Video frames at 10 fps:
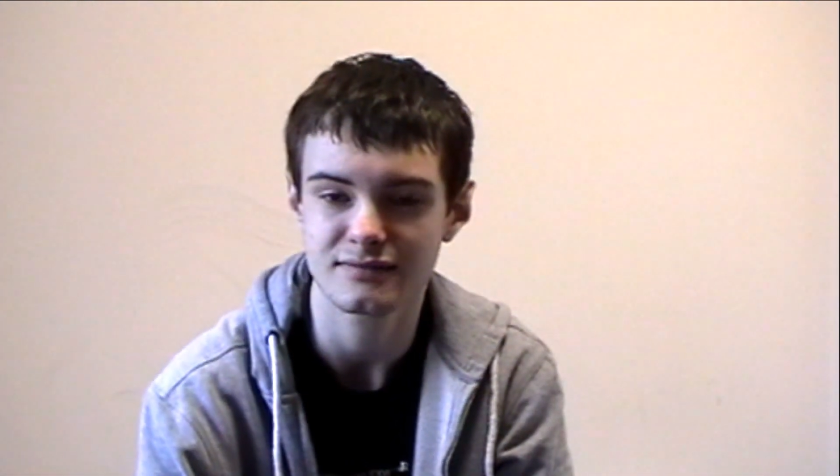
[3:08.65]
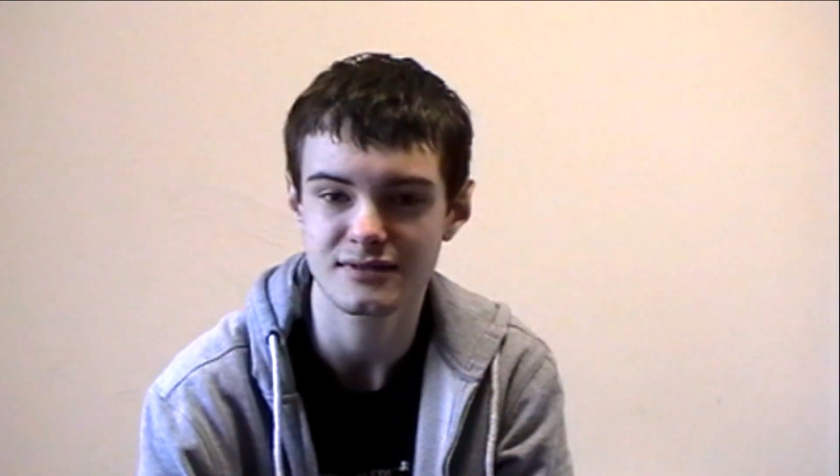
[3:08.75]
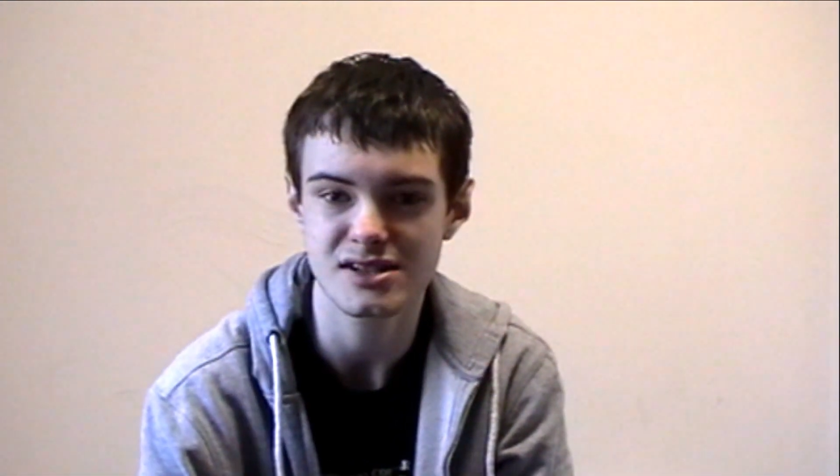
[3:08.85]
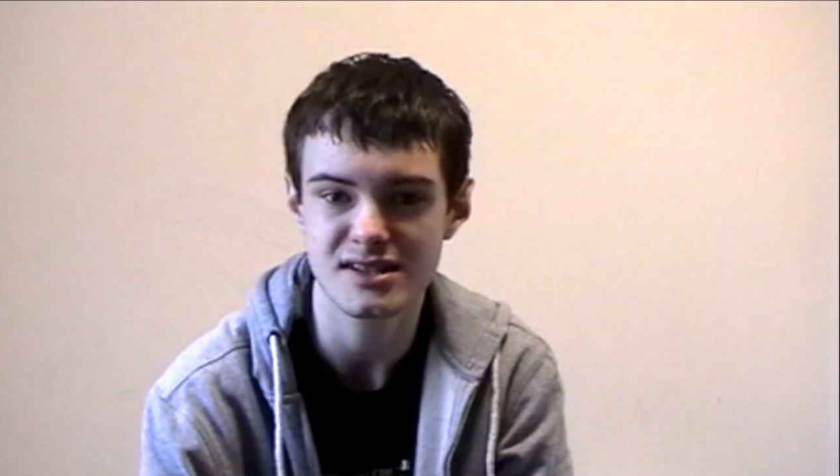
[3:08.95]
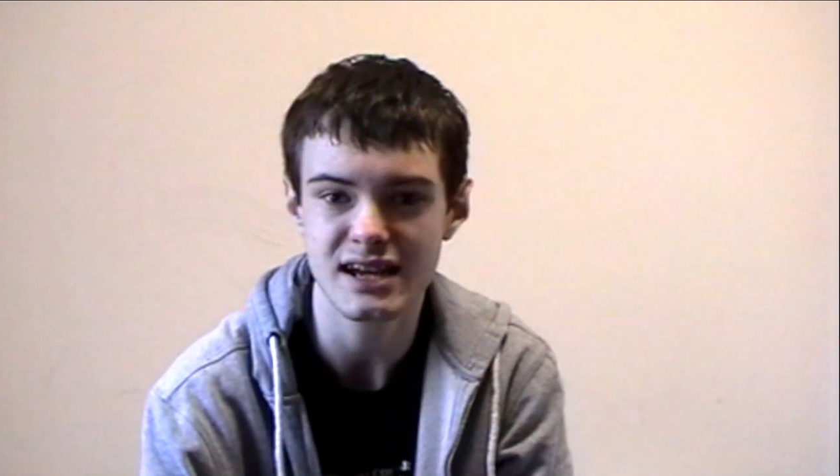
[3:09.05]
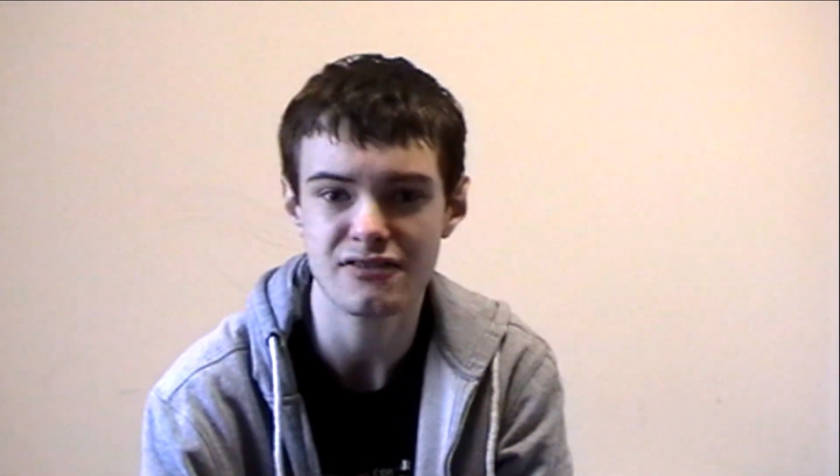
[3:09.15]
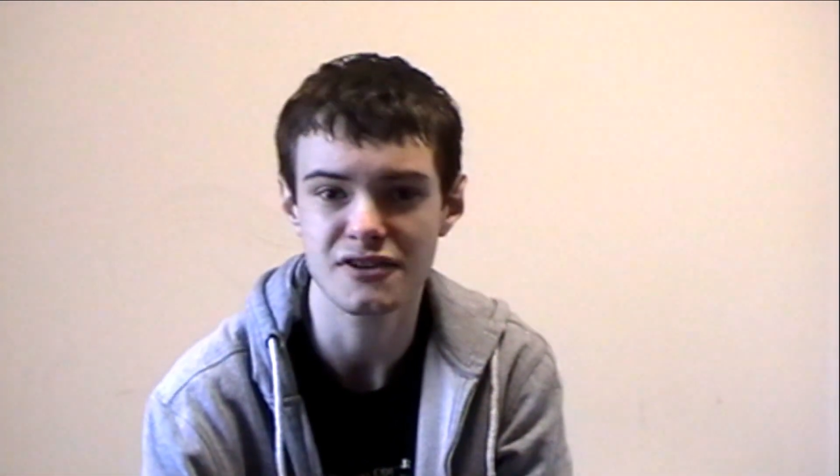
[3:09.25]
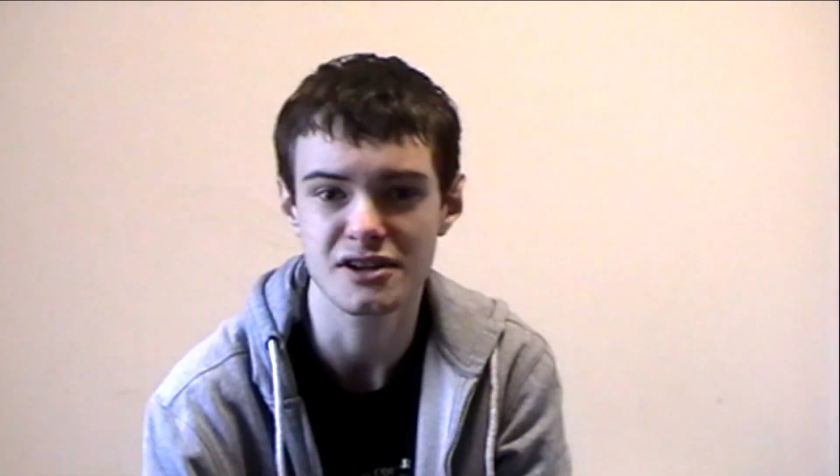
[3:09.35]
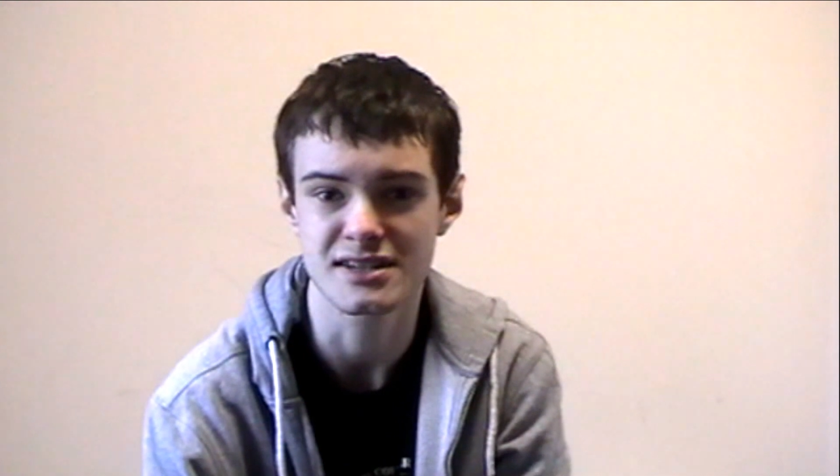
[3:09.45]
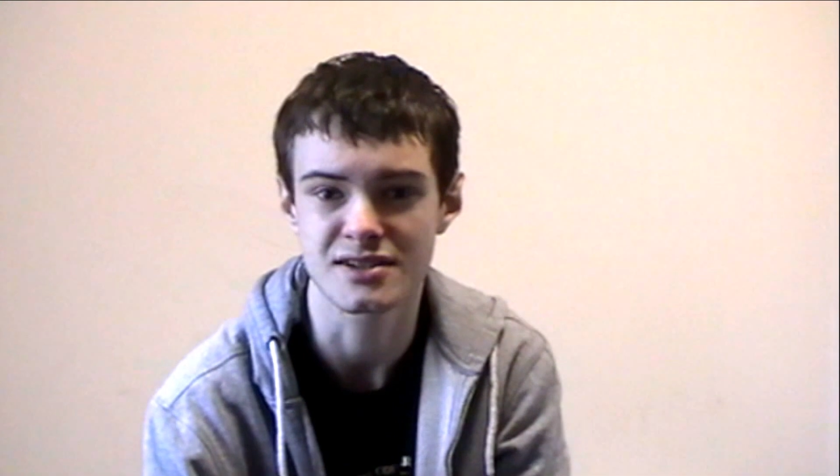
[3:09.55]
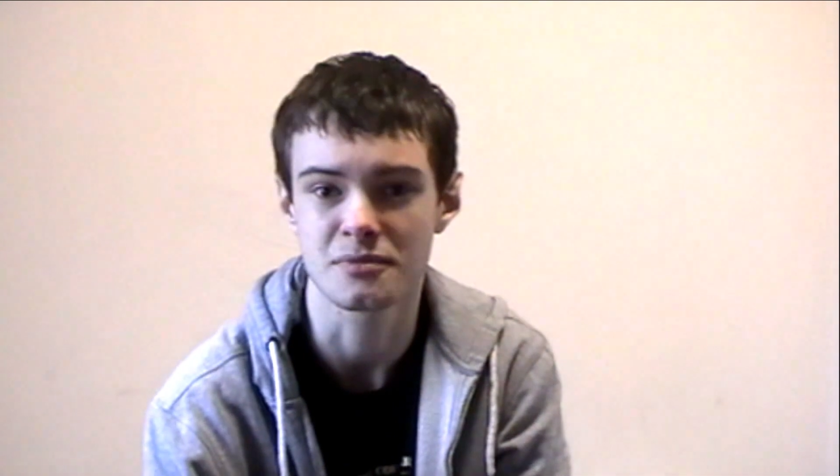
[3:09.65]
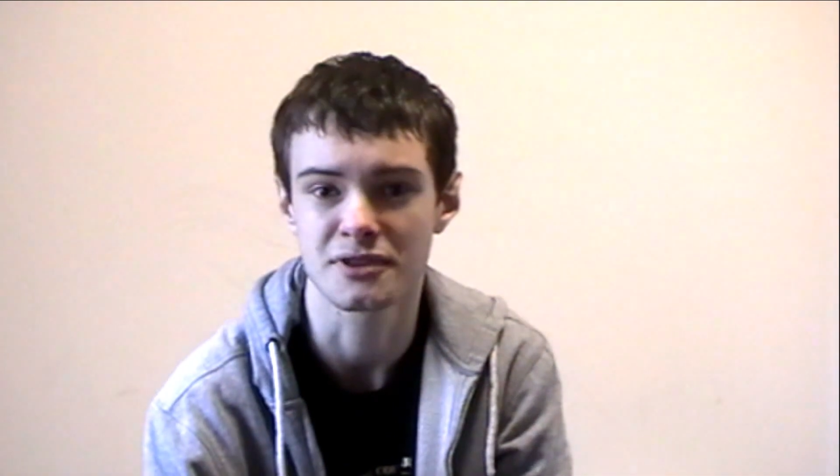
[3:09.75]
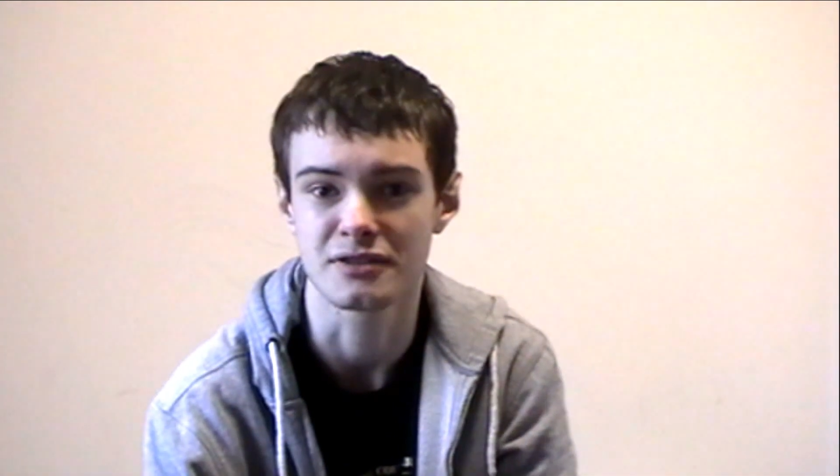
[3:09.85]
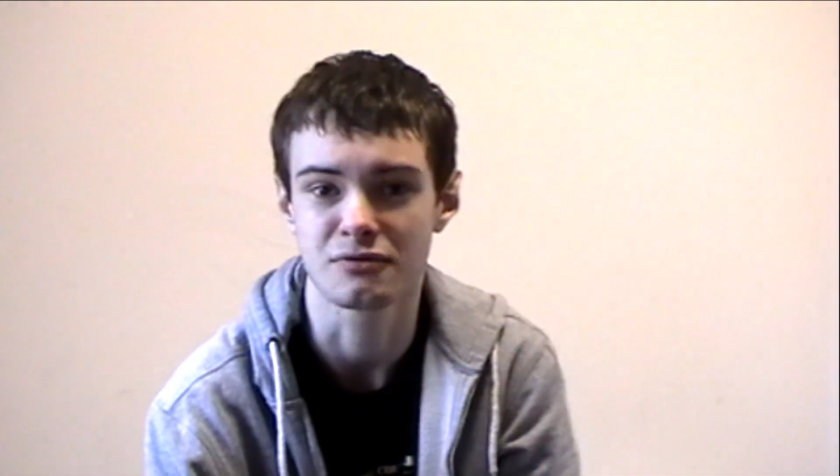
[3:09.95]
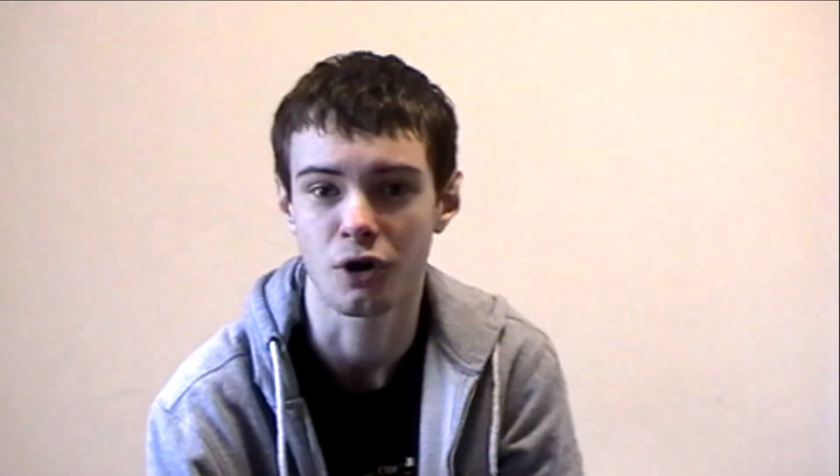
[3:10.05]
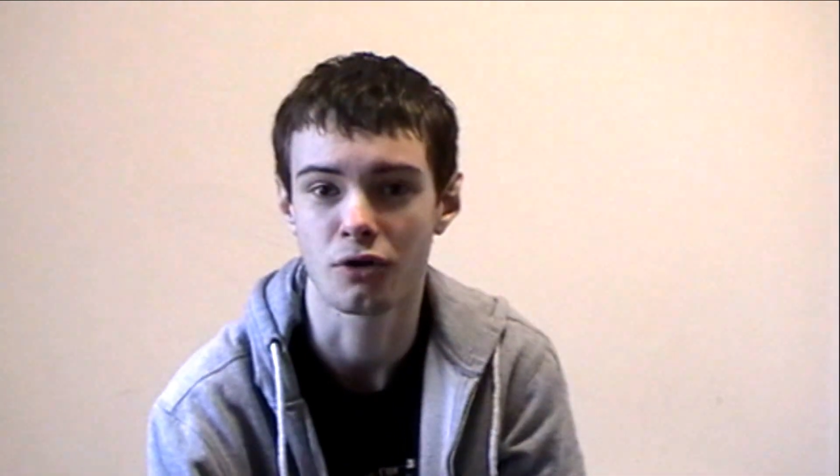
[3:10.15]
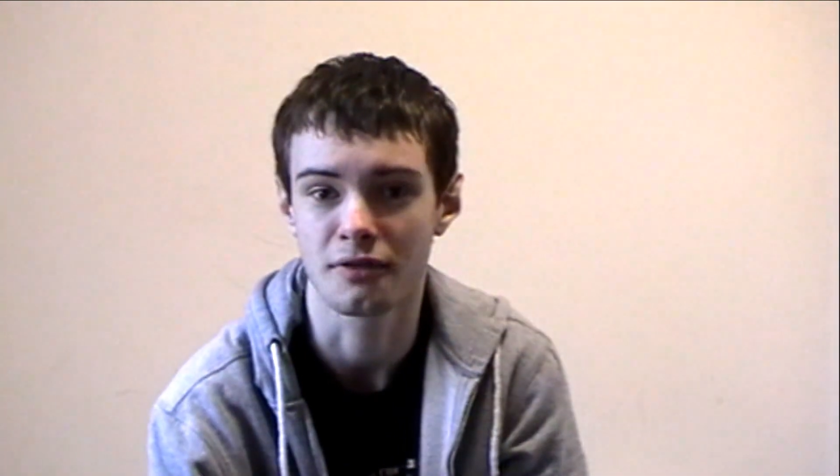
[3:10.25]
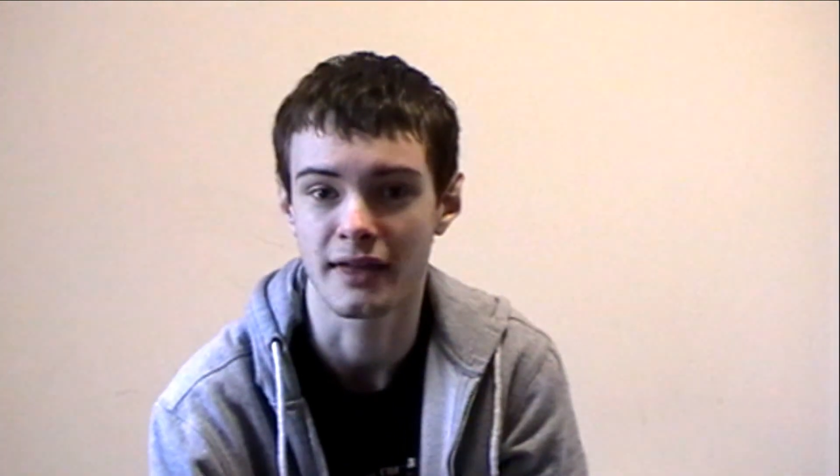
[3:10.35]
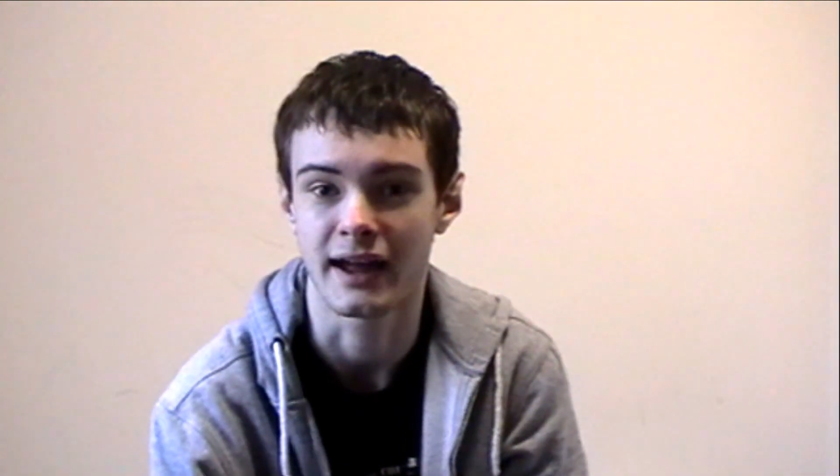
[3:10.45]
There's definitely something wrong